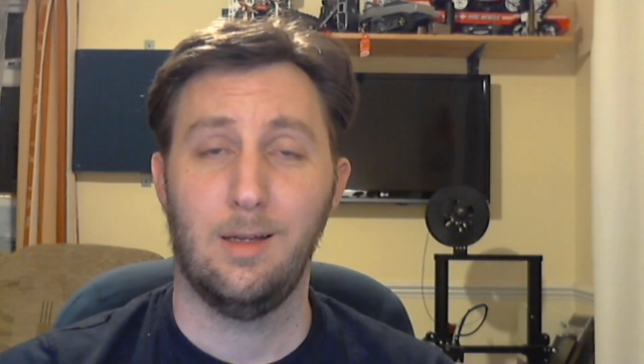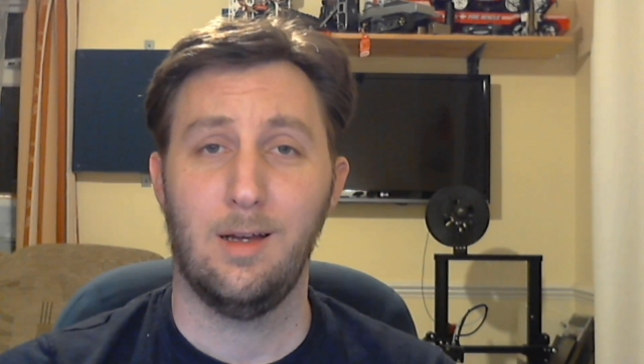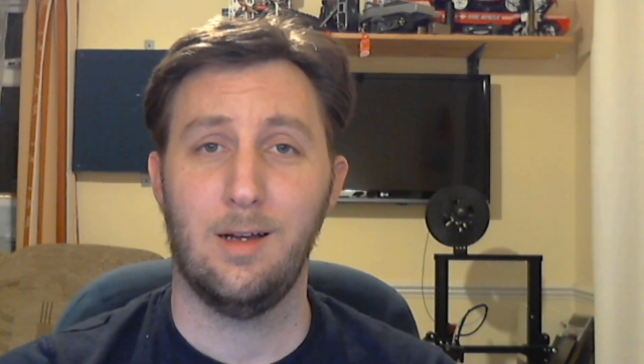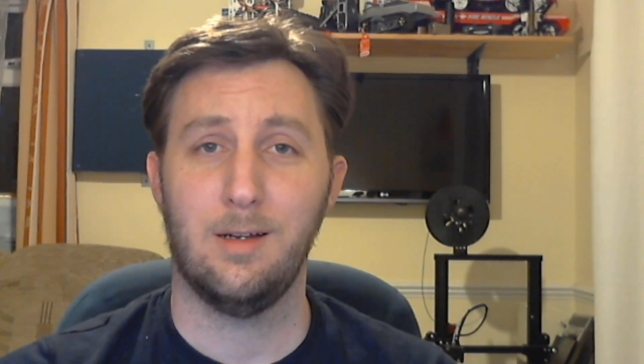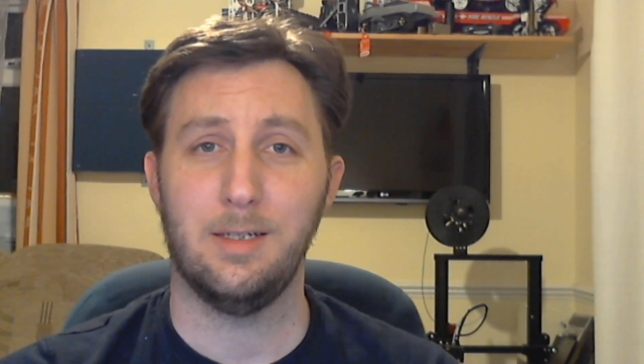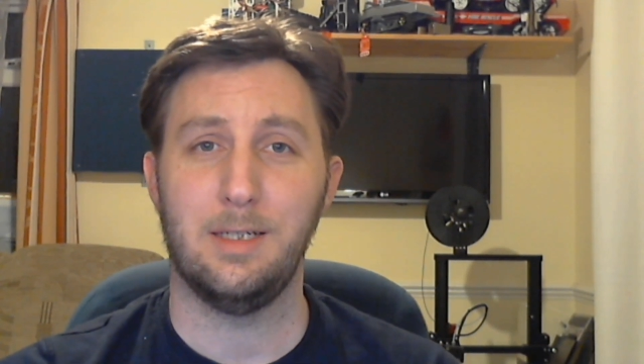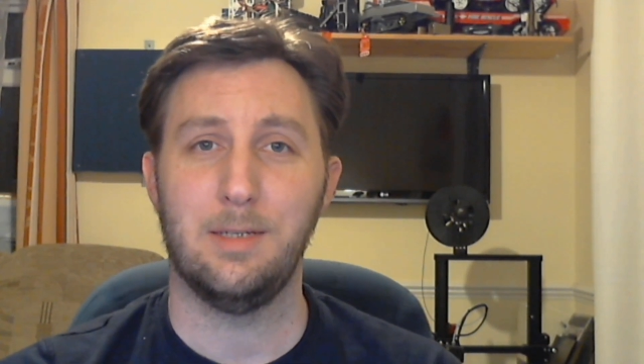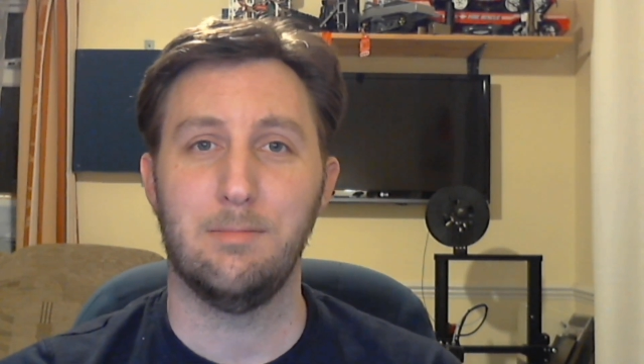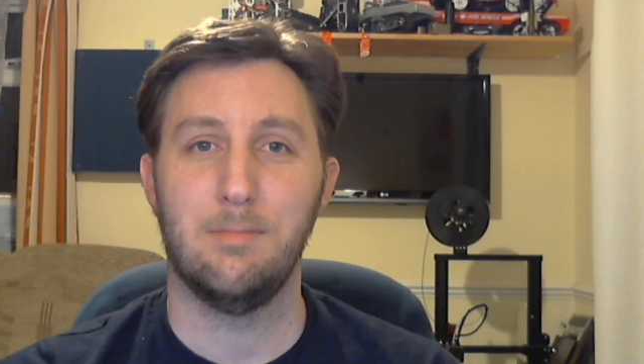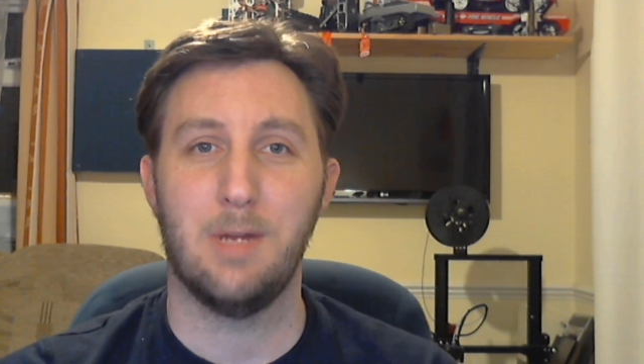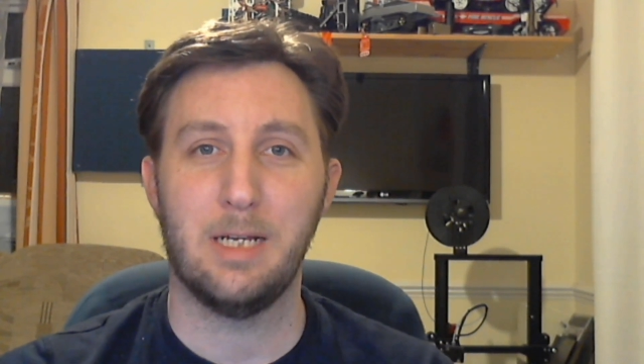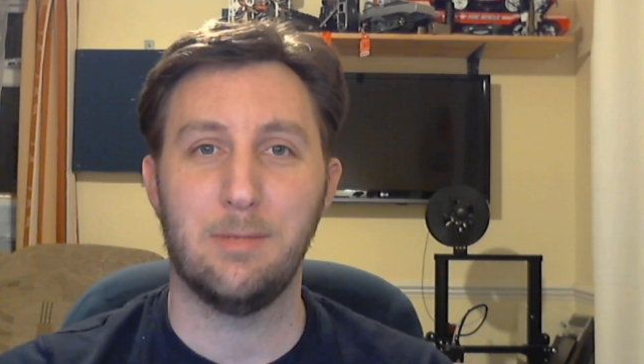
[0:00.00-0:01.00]
Hi,
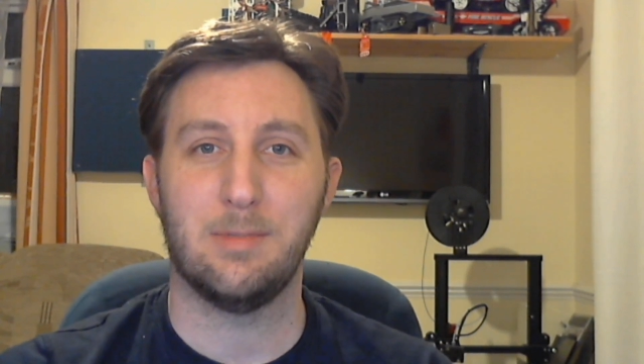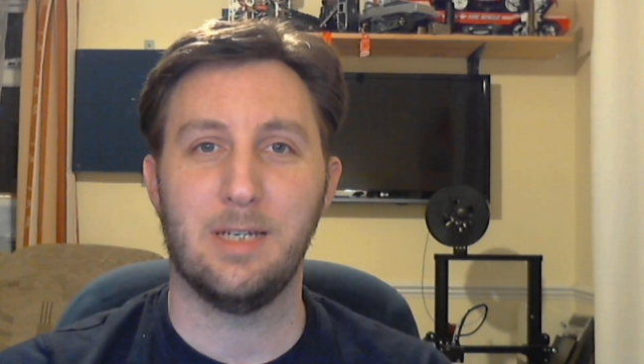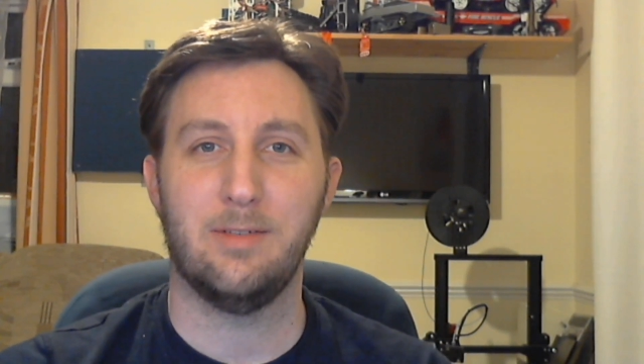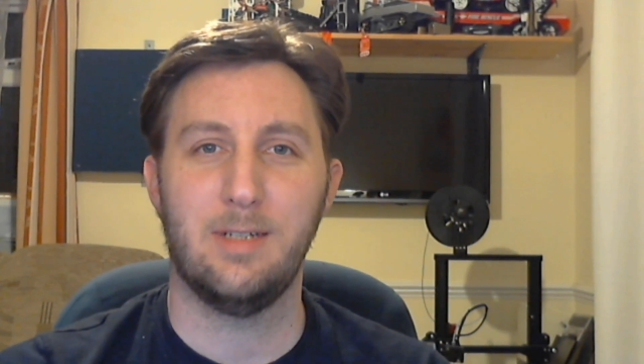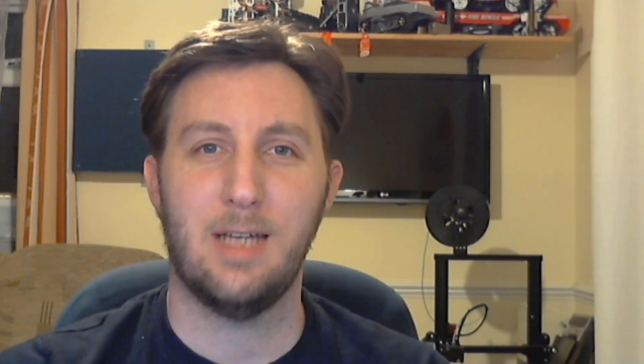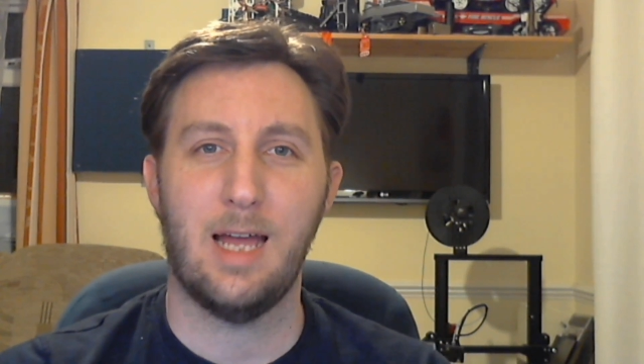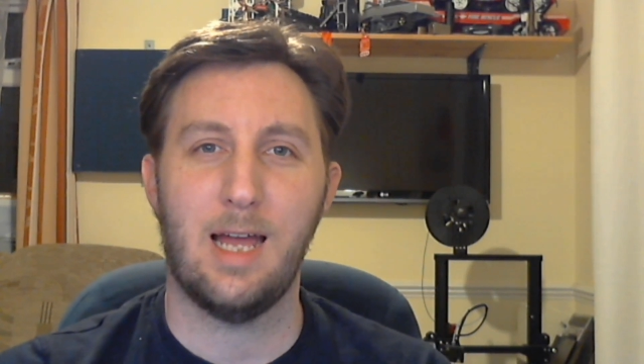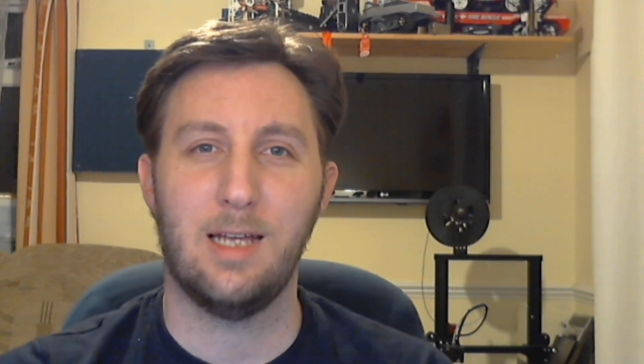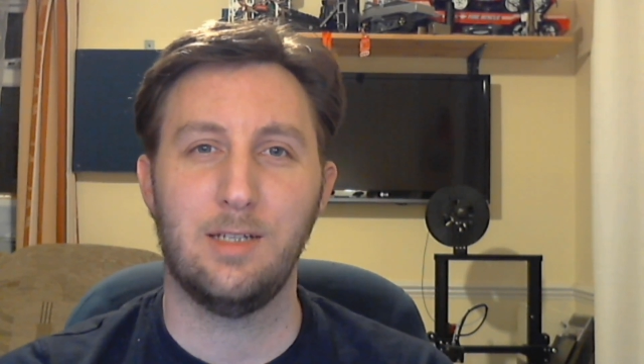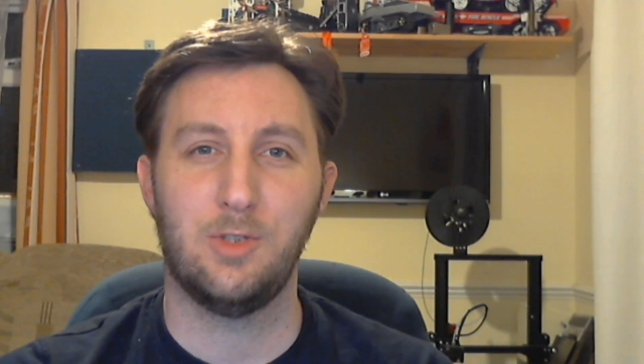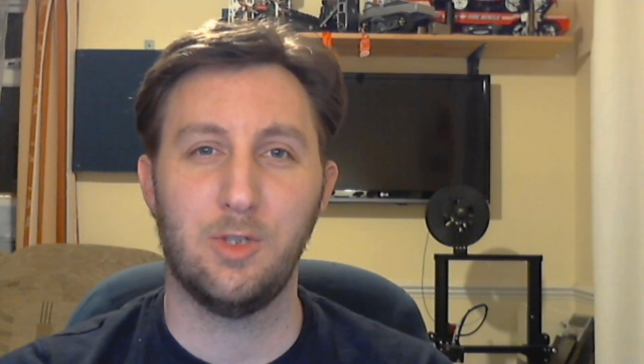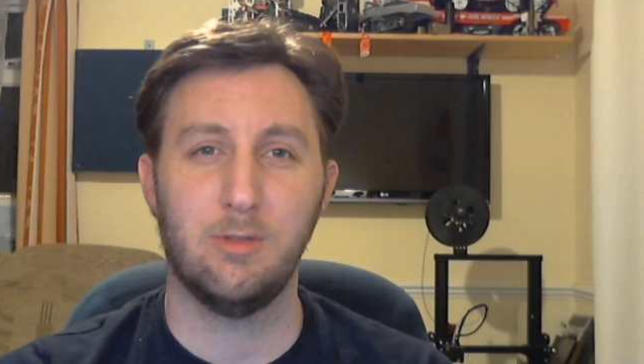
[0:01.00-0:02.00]
my name's David,
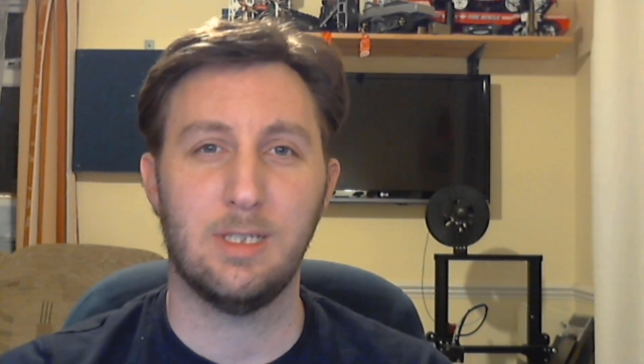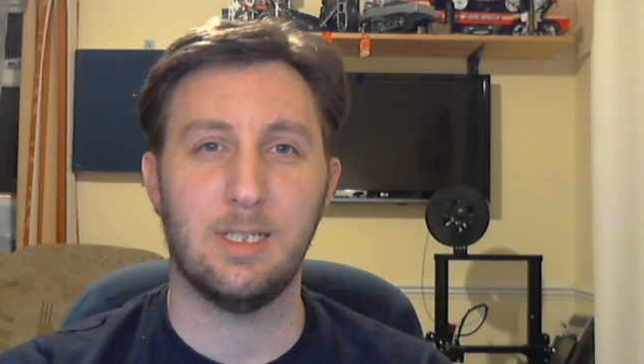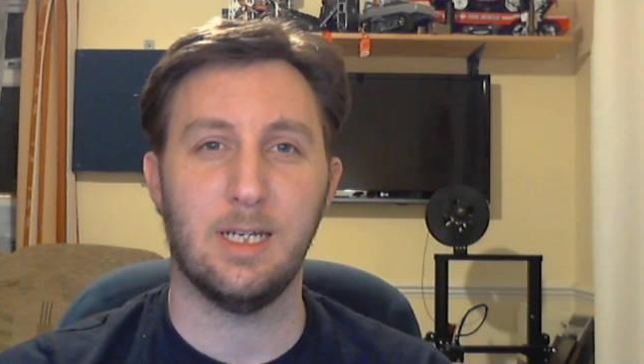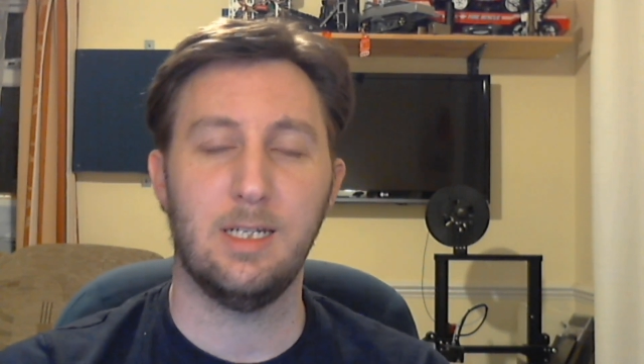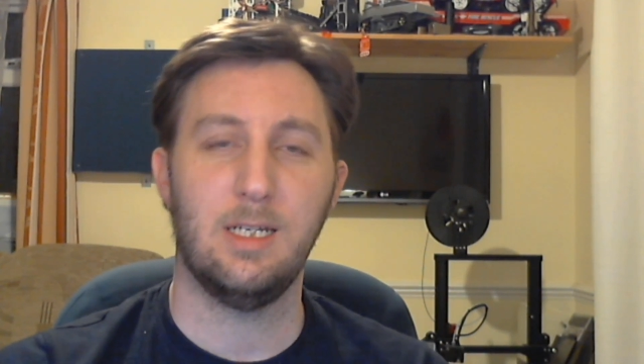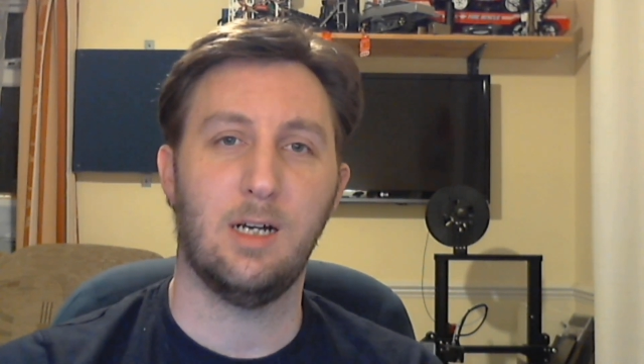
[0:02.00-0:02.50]
and during the day